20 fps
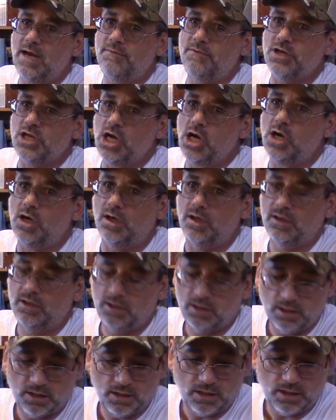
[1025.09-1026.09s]
every year.
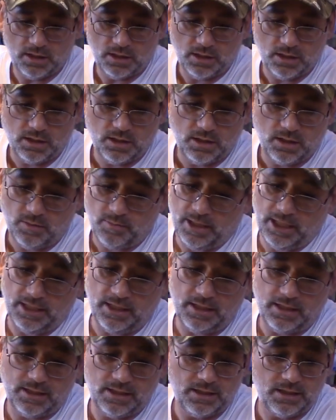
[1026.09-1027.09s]
But,